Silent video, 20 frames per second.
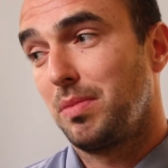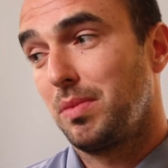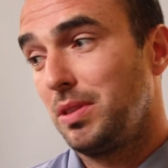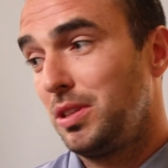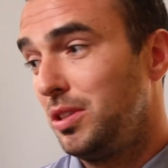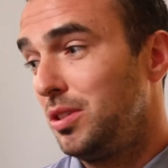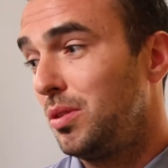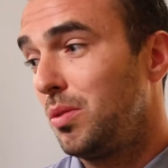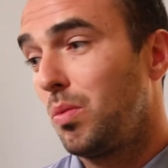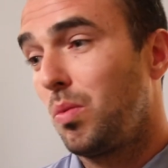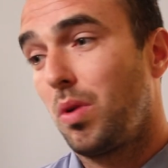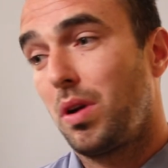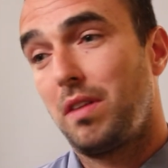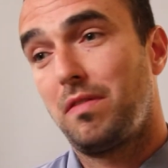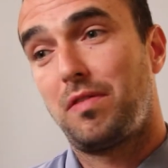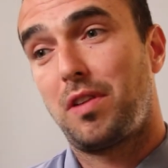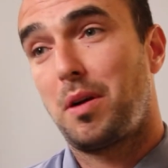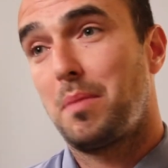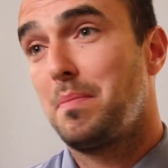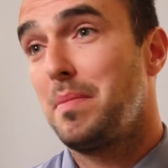you know one
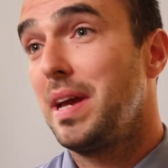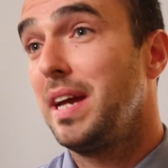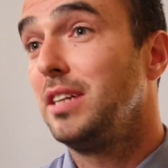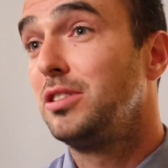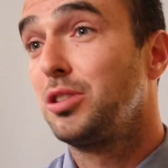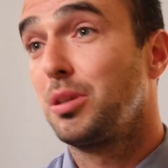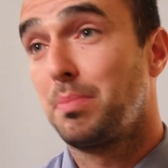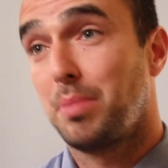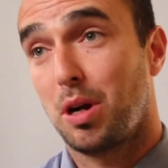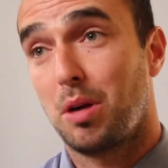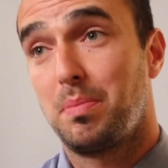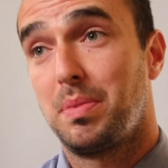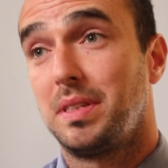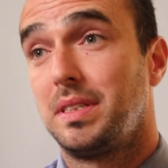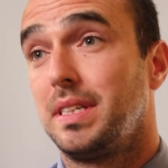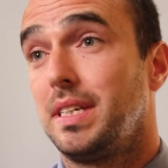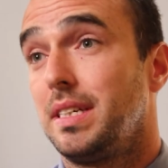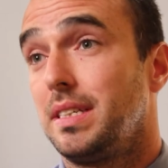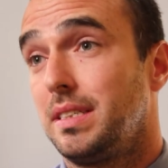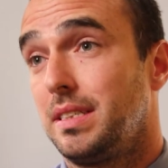of our major
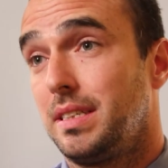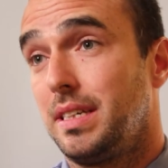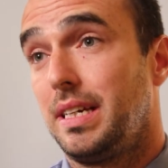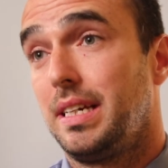purposes